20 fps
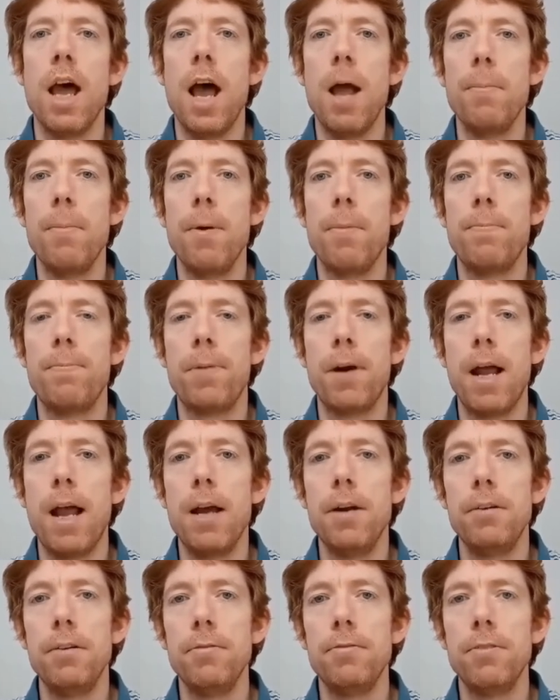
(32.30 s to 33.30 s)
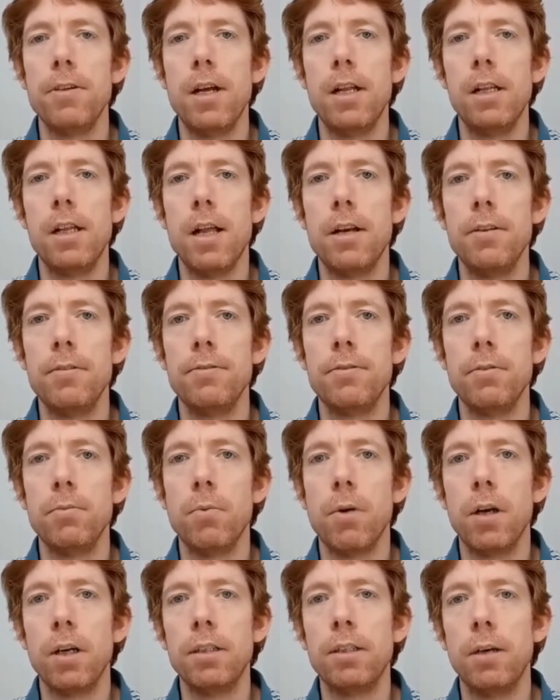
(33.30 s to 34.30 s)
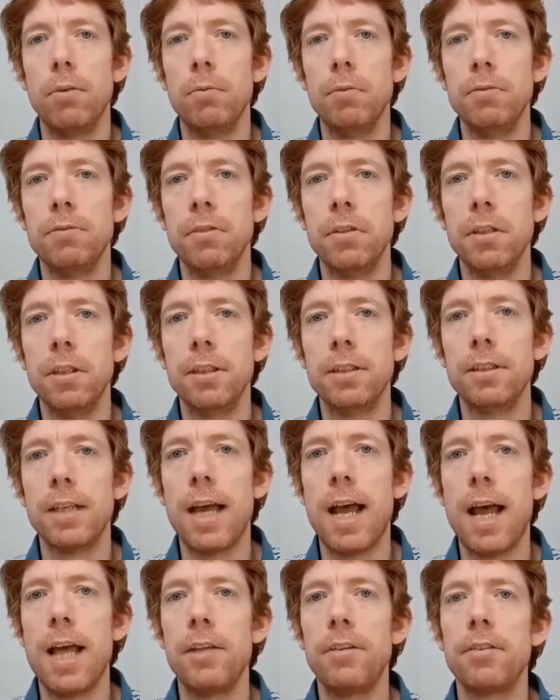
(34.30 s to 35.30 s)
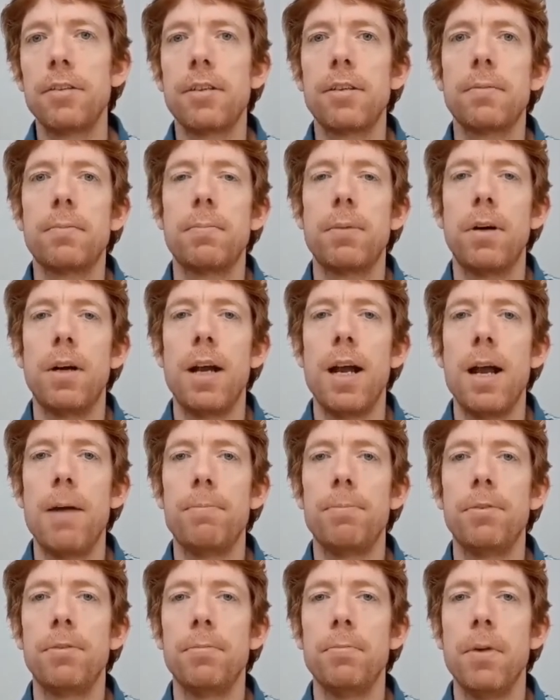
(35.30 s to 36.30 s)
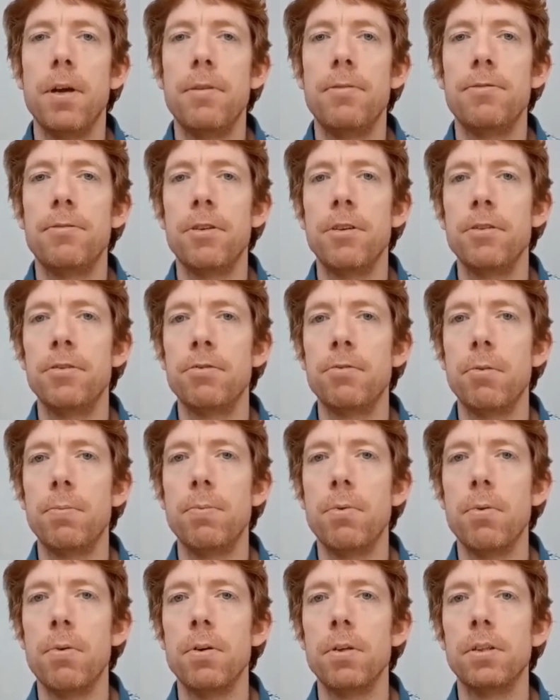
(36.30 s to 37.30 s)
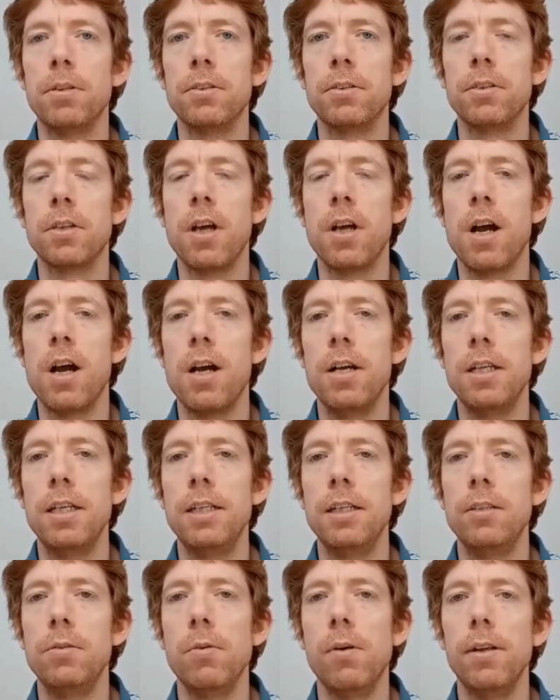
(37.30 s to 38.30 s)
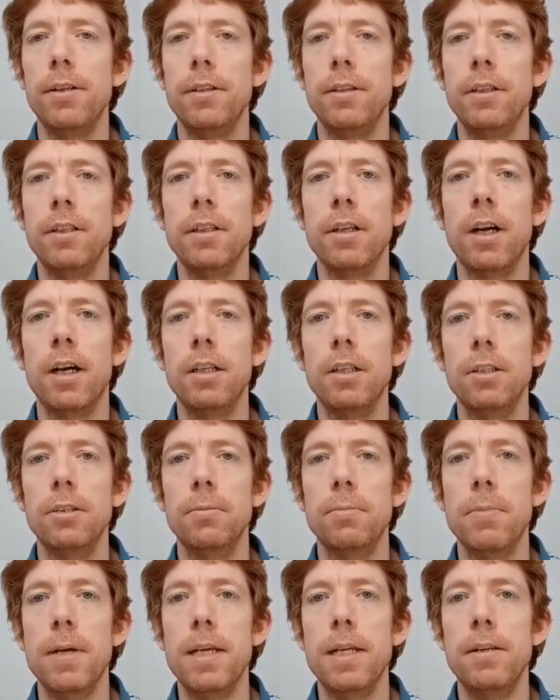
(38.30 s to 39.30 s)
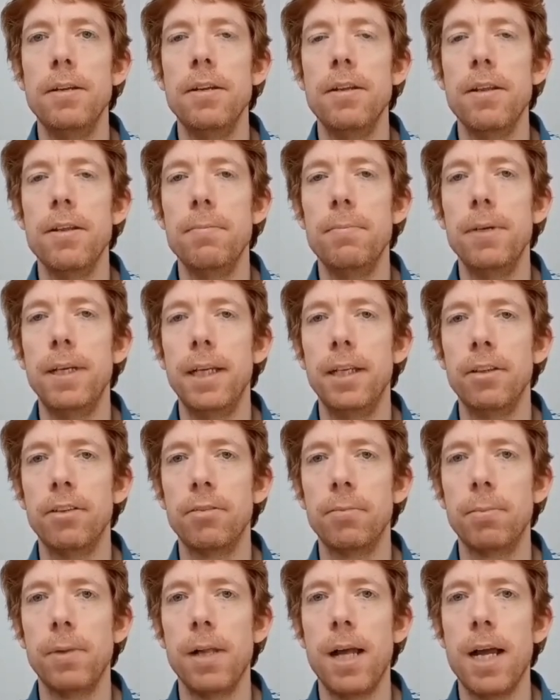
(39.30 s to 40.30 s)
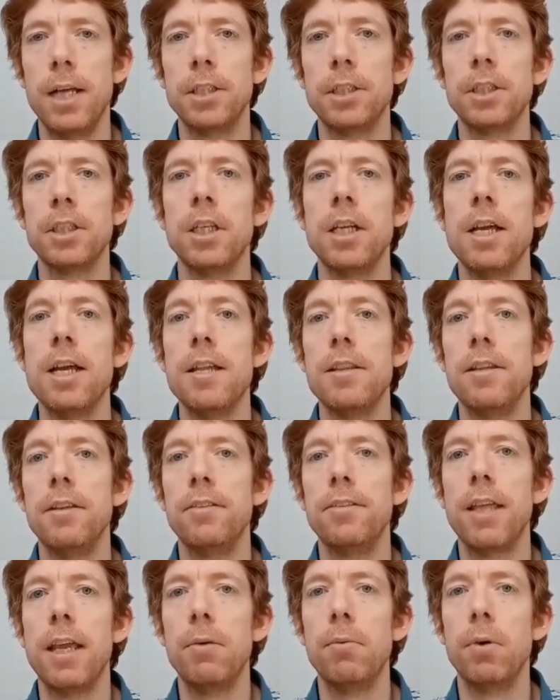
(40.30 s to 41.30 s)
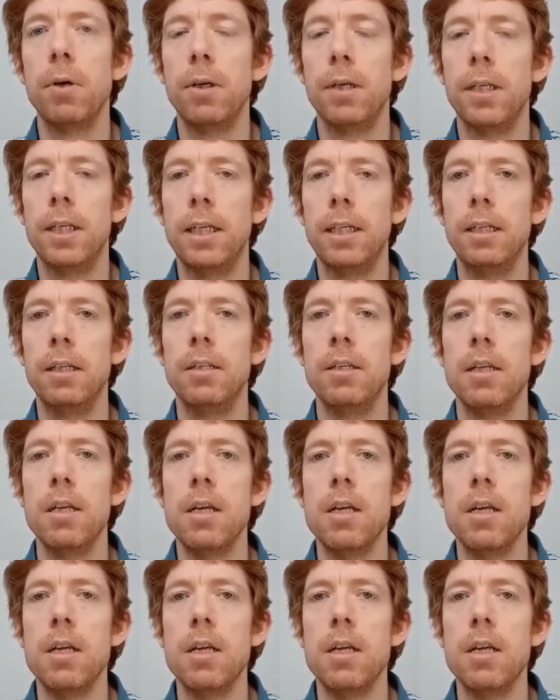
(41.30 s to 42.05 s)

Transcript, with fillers: I'm proud of a lot of the work that we've done at TASC. Perhaps my first reports on inequality in Ireland made the biggest splash the state we're in.